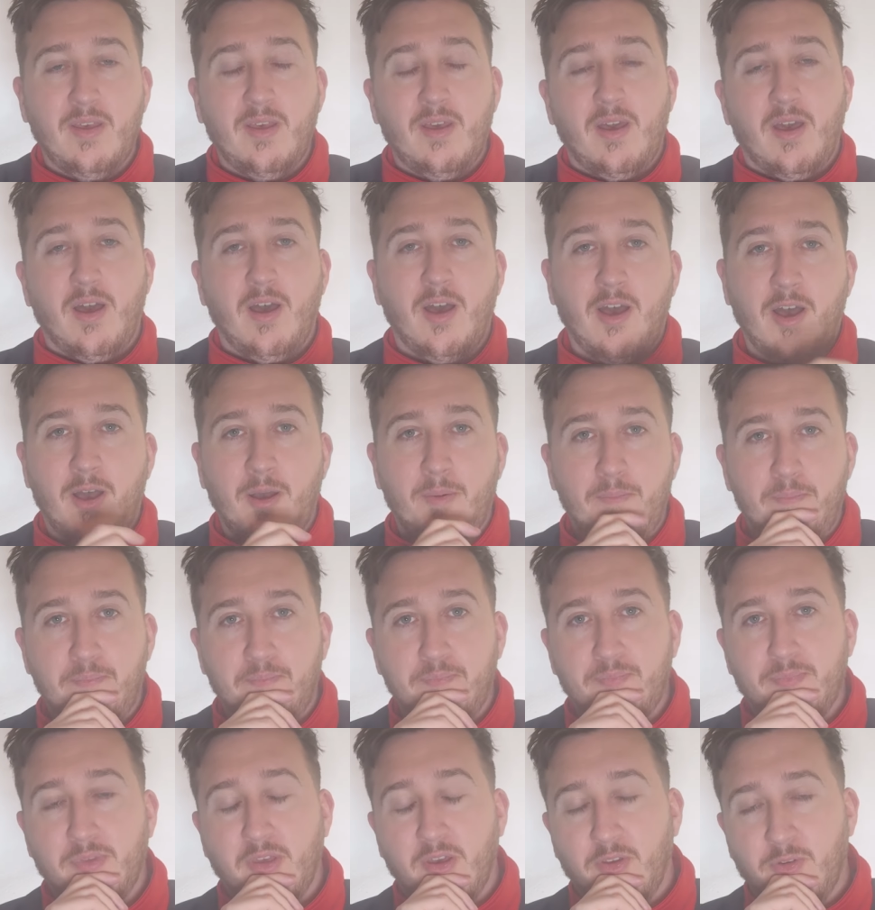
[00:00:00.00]

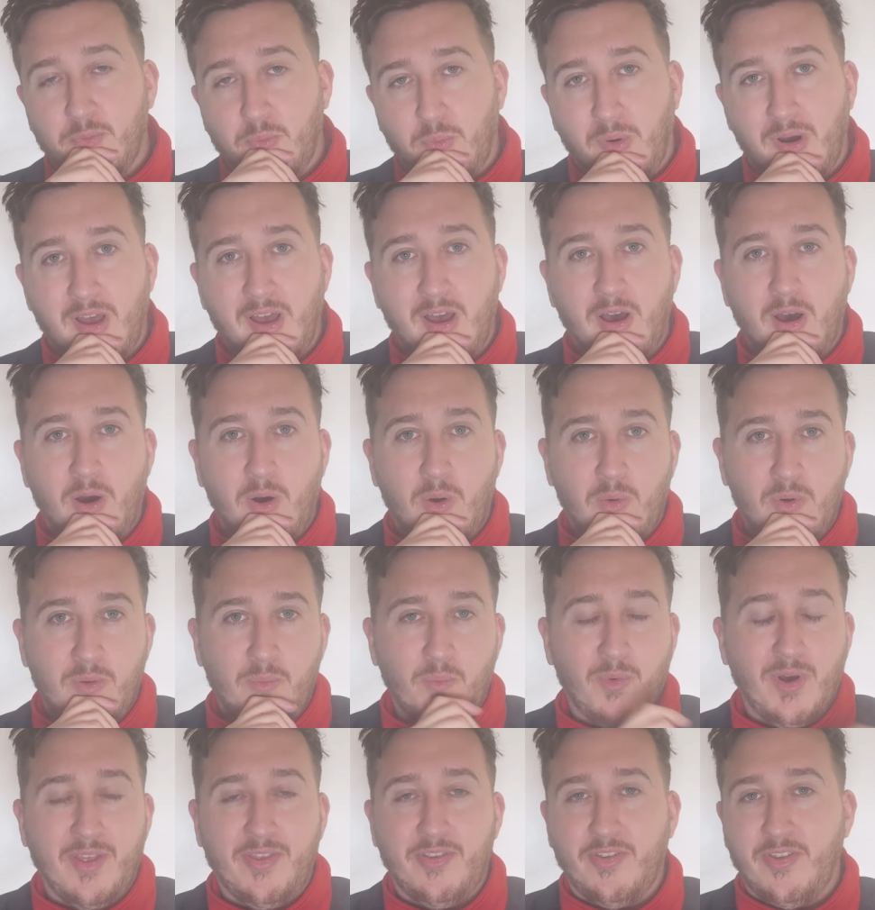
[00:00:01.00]
as well
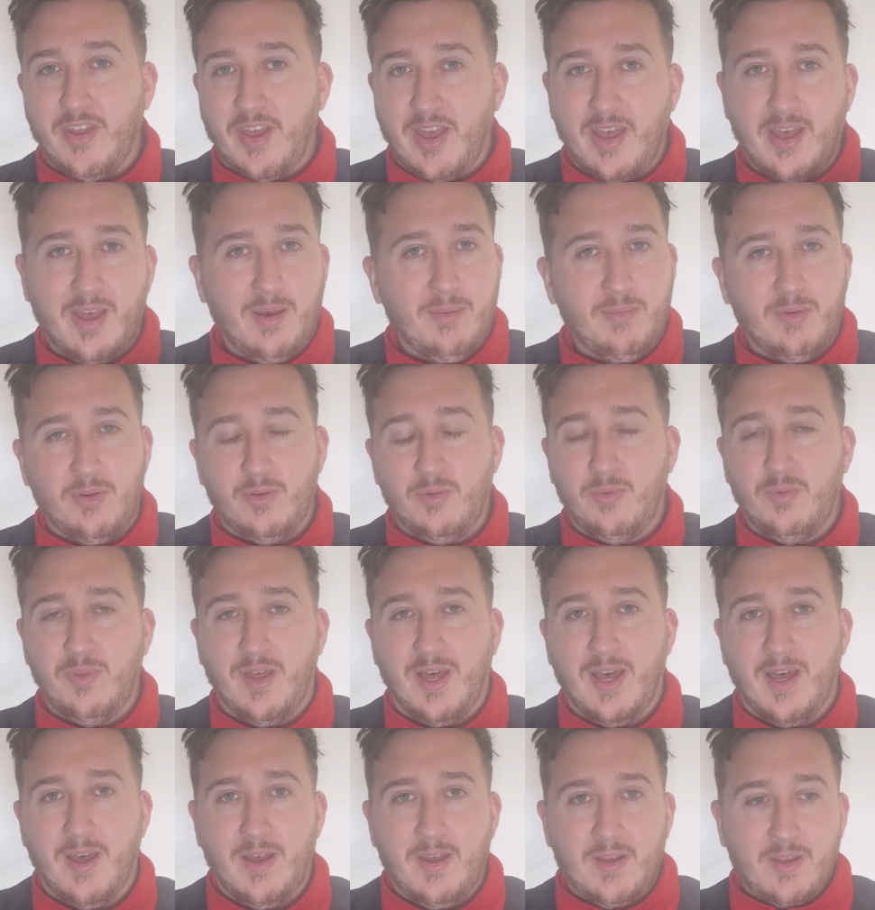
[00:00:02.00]
and West Ham and all
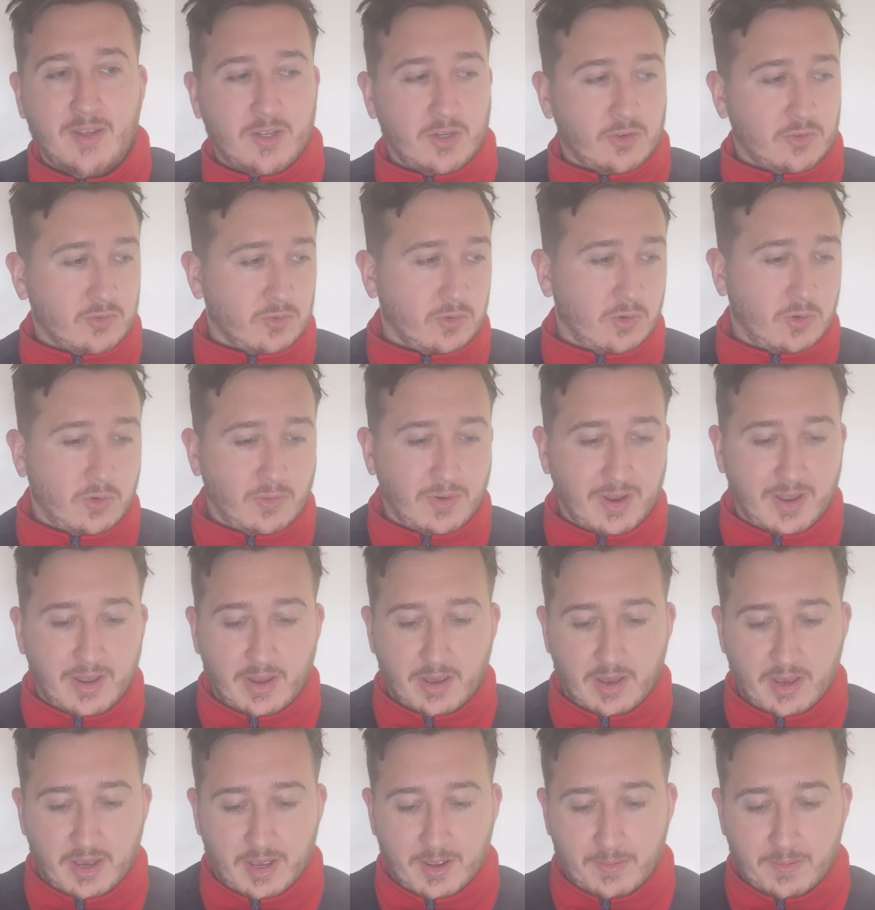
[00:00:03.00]
that drawing.